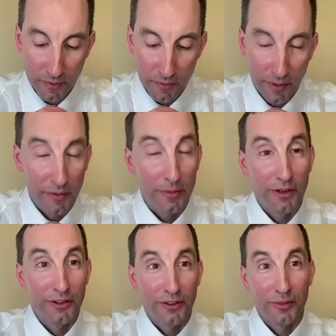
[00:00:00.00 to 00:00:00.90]
maybe to
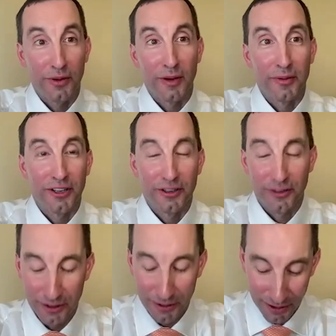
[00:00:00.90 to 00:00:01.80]
put you on the spot, but I know
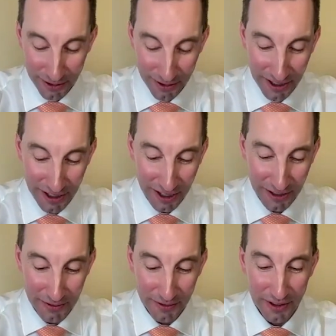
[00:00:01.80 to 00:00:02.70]
you're always a great
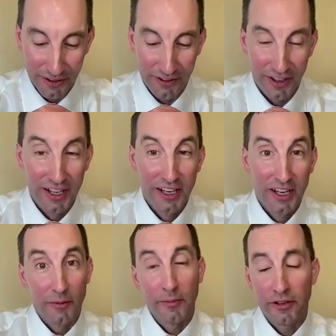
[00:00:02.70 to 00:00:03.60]
candor for this
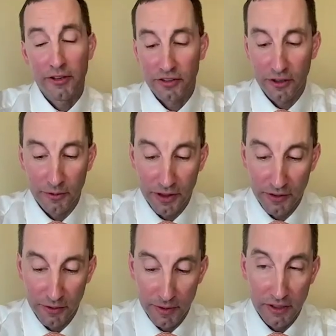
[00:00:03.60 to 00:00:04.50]
and maybe to share with
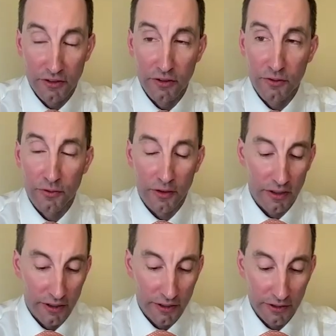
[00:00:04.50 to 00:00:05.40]
everybody too for
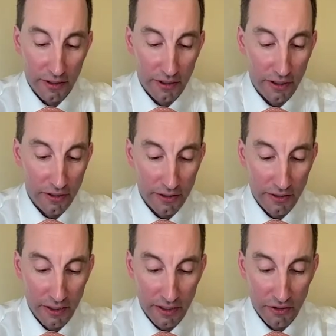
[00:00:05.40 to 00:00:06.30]
clarity on the call,
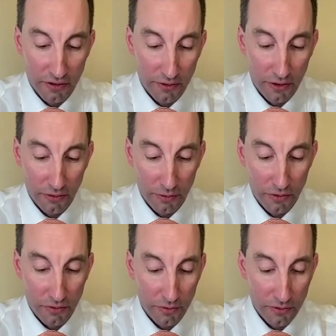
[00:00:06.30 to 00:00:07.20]
and, and I shared this
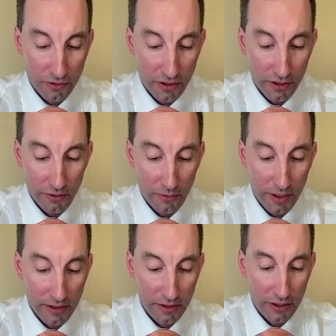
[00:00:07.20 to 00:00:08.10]
with, with Sharon a
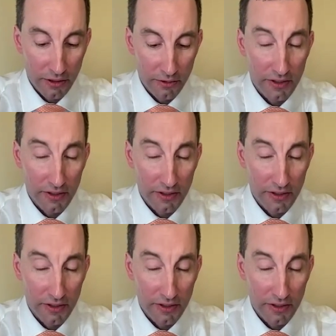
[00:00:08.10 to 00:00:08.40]
while ago.